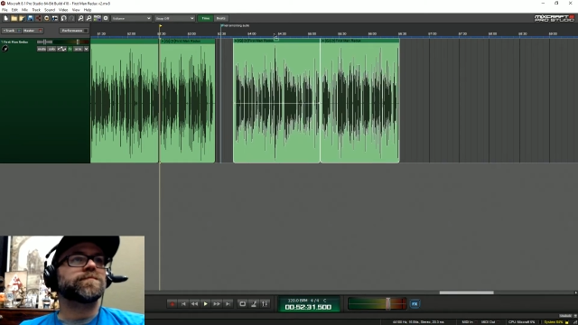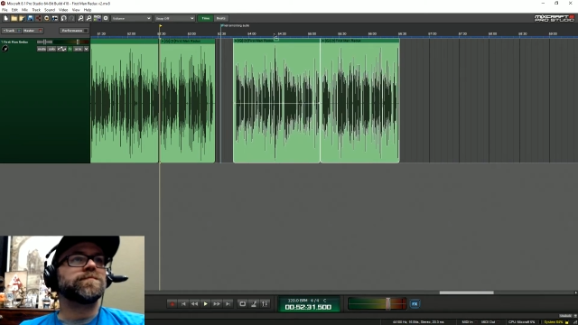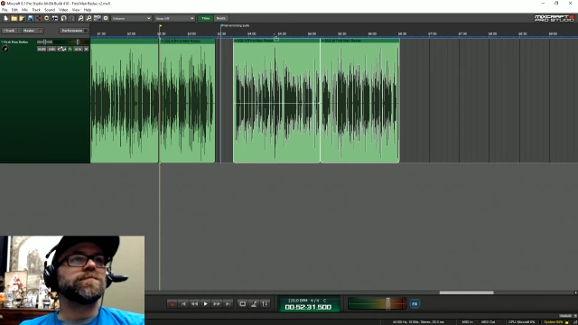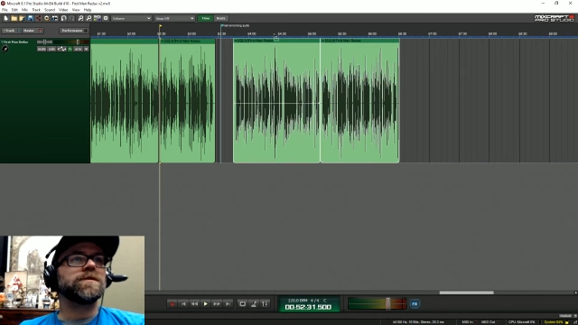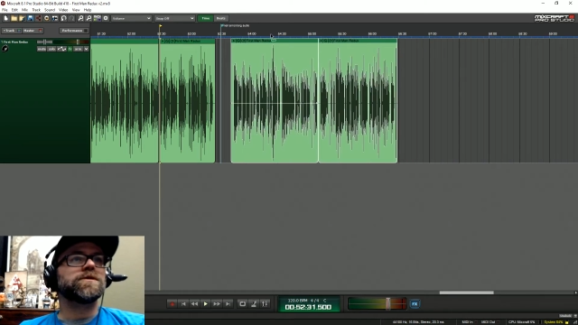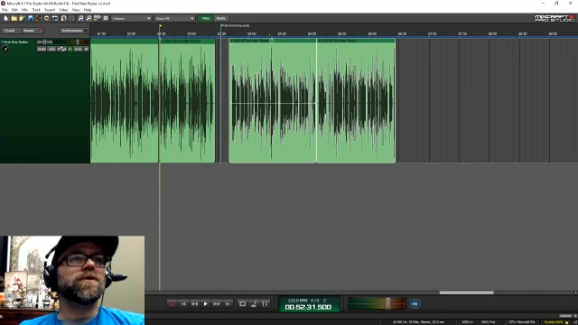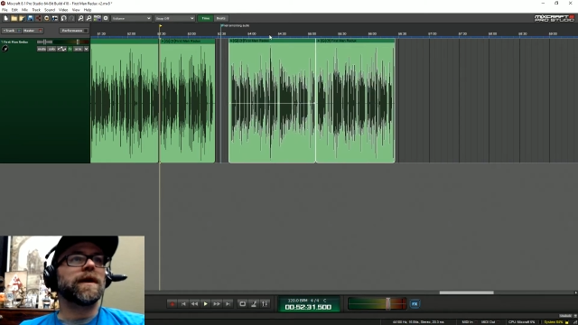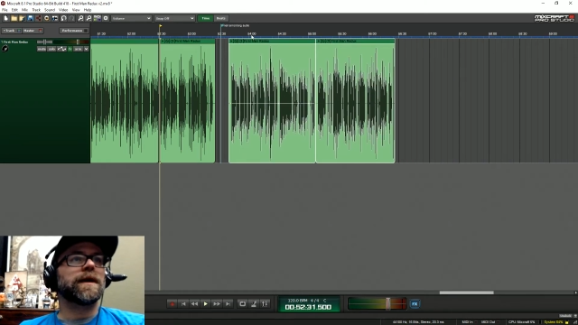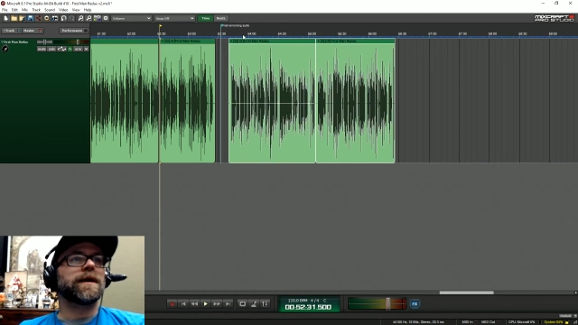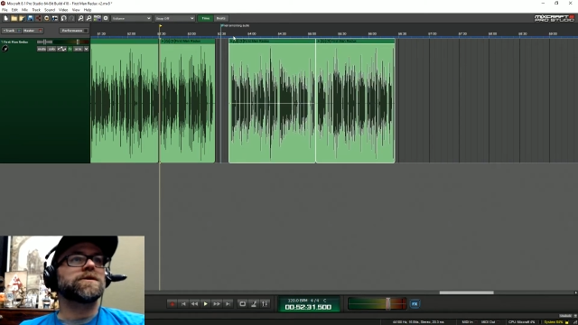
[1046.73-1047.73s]
So I can
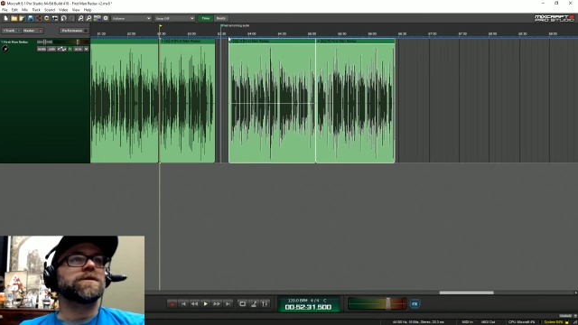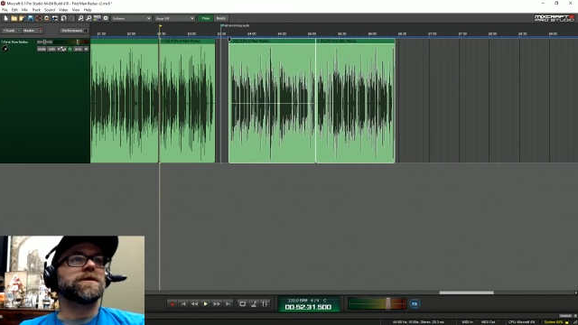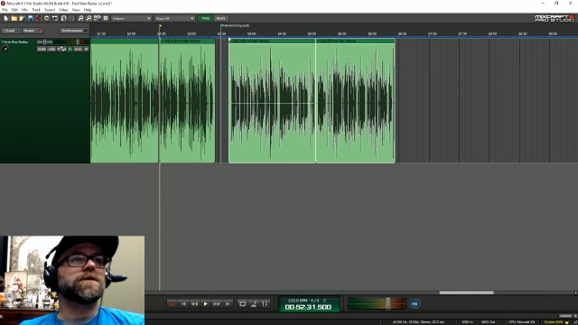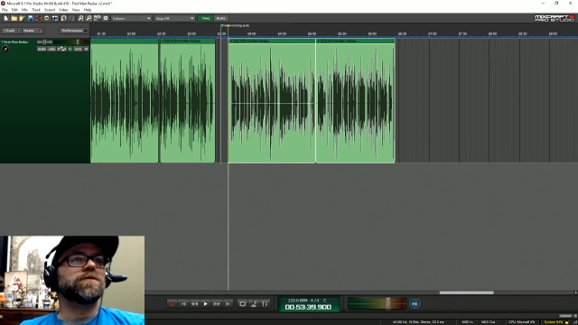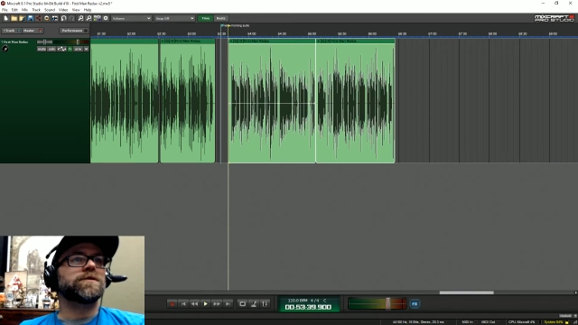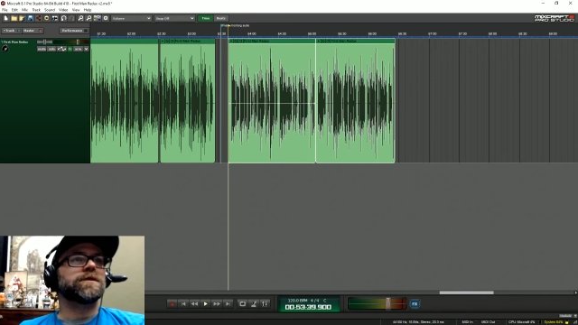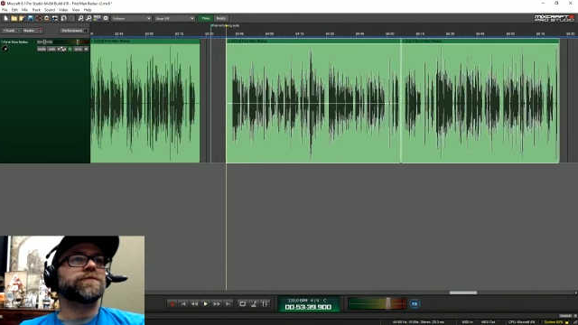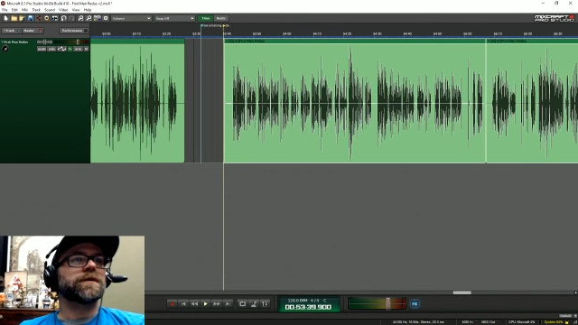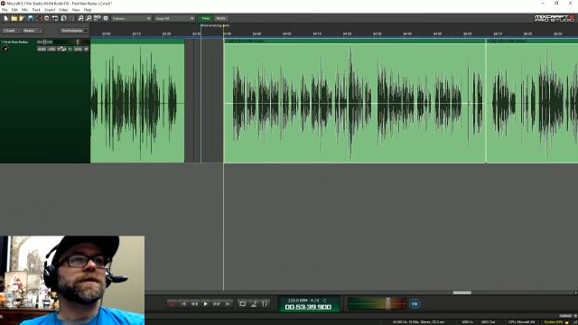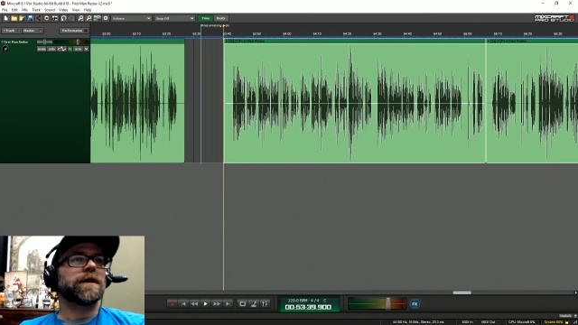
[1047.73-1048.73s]
actually include stuff
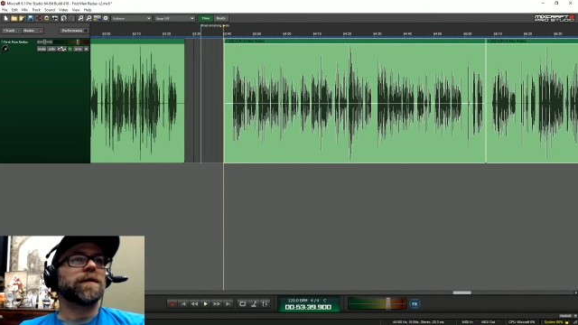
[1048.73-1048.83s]
like that.